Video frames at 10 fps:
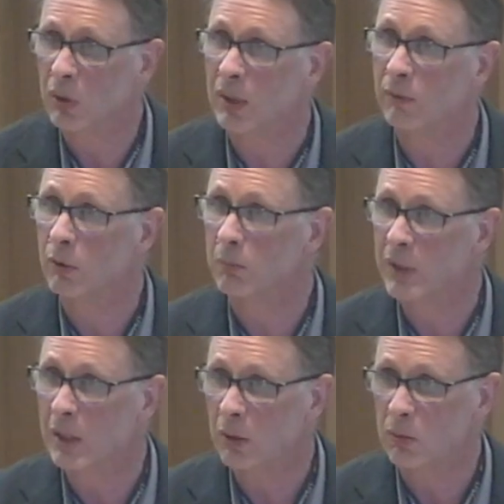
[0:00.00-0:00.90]
even
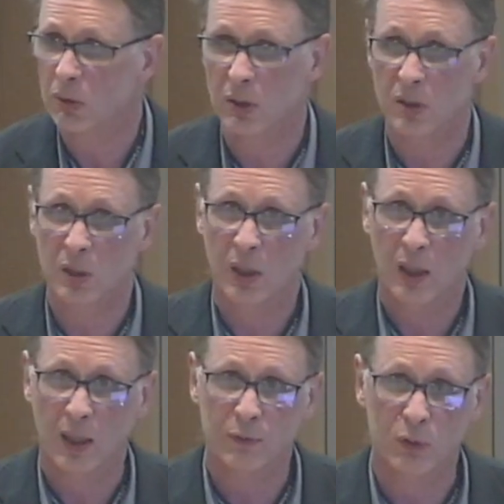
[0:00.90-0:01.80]
below this
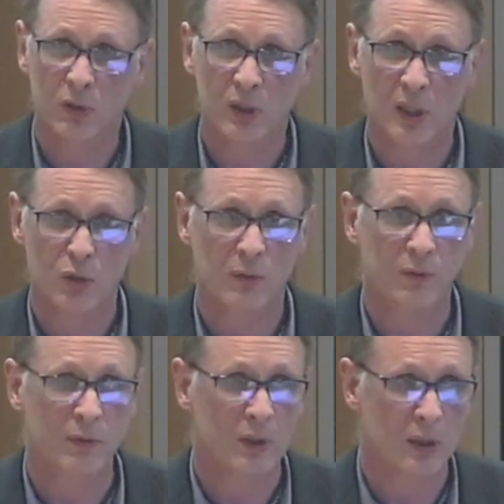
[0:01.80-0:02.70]
after the age of
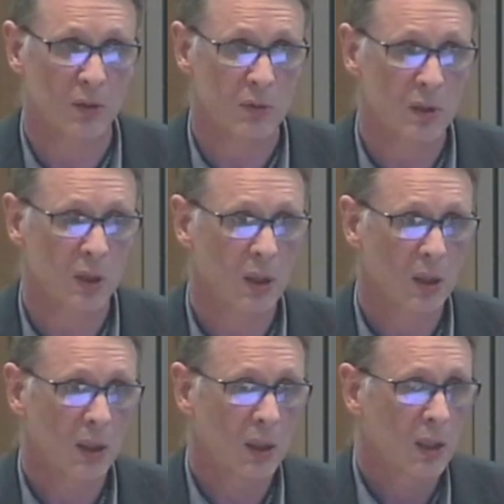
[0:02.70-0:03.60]
50 years.
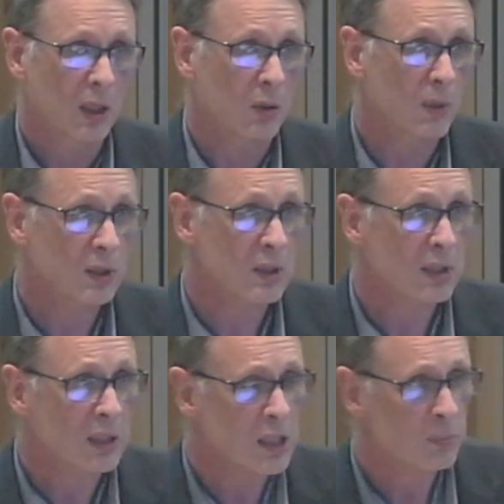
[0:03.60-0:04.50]
And what is
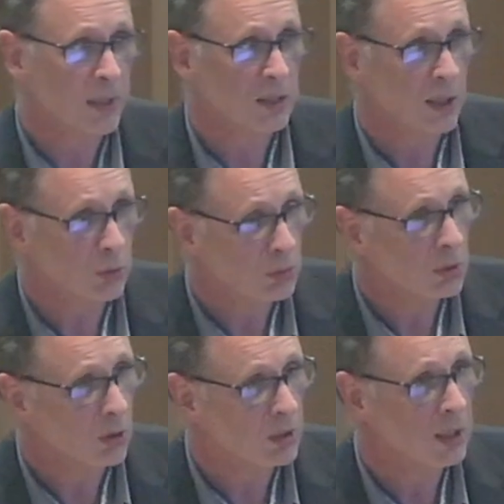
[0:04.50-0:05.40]
really spectacular,
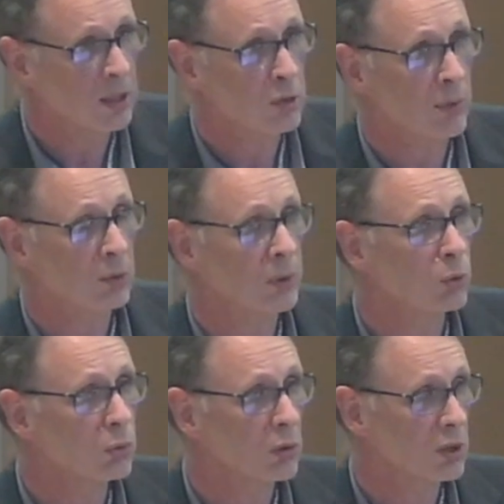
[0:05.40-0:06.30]
again, is what we
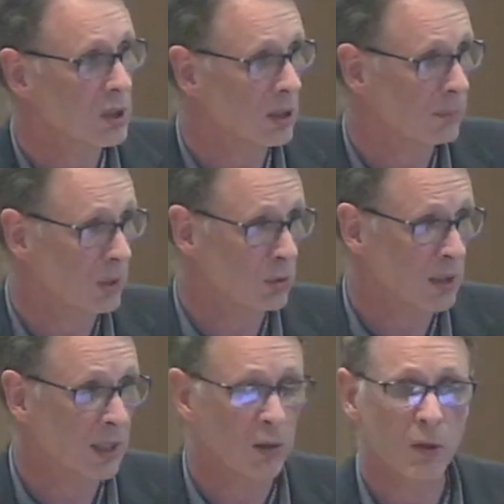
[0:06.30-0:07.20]
do not see, because
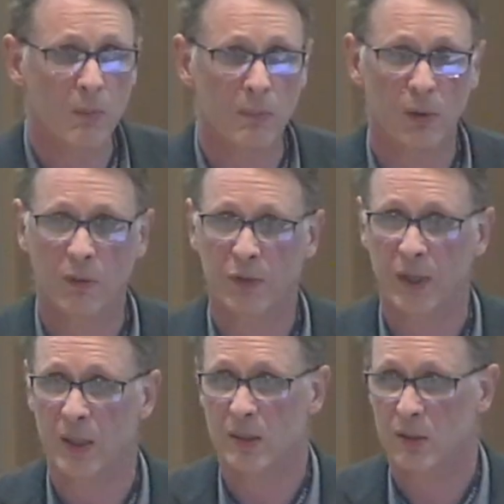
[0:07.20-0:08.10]
there are a number of
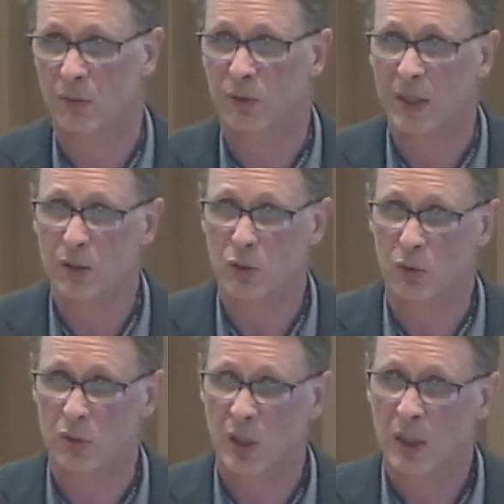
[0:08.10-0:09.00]
things, of
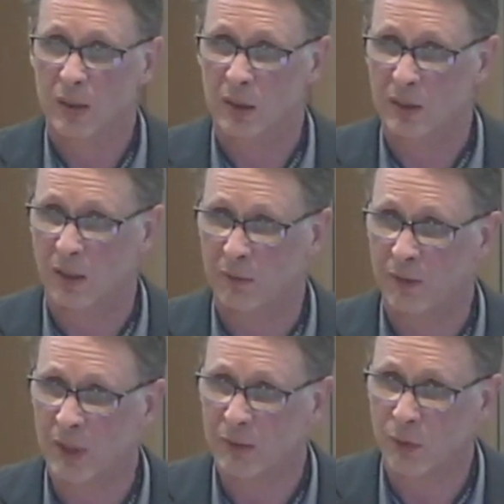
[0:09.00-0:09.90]
cancers, that are
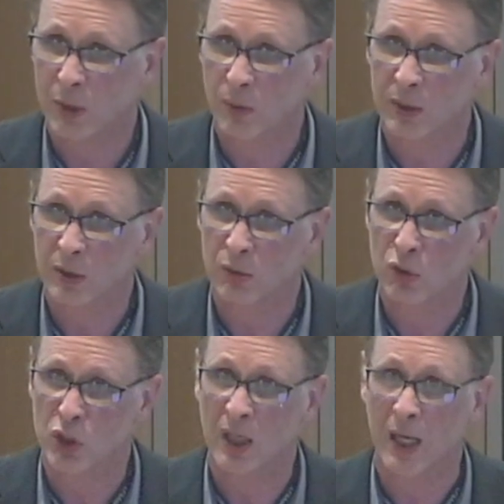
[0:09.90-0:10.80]
very frequent in the
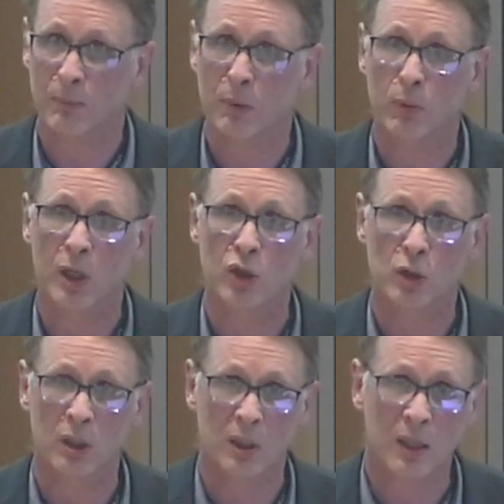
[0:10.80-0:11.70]
general
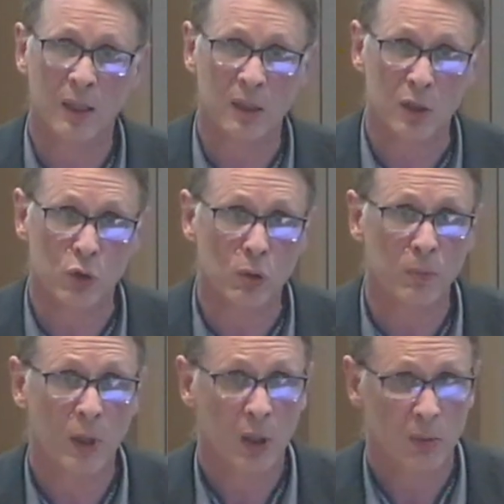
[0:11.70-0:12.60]
population in that age
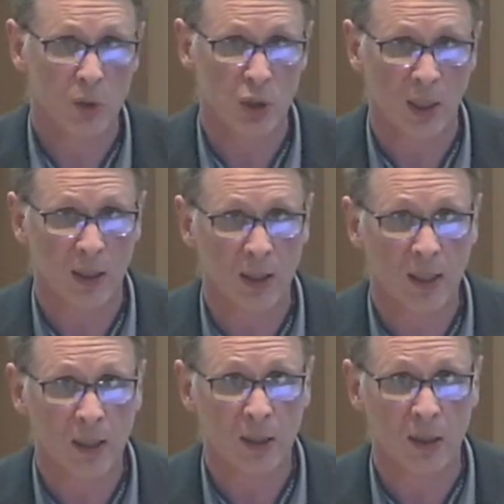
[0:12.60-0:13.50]
group, which are
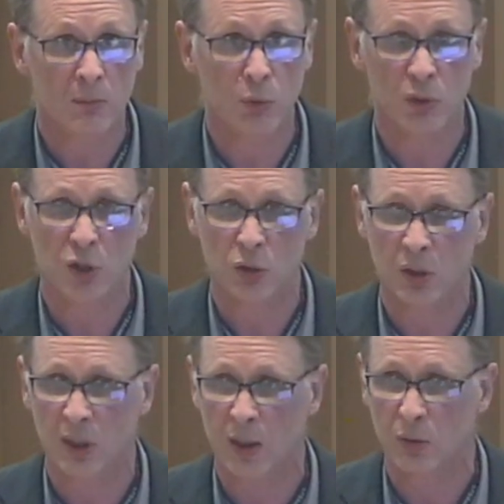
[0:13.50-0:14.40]
rare in mutation
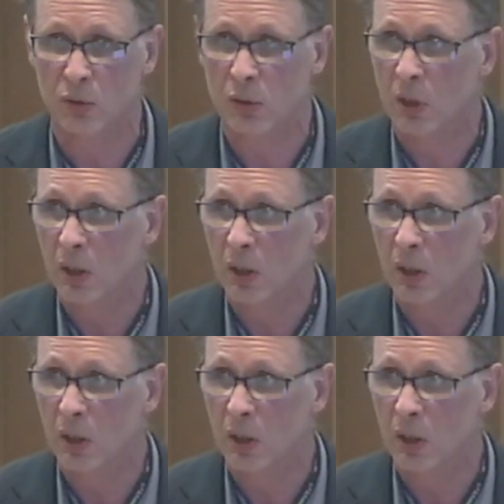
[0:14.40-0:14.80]
carriers.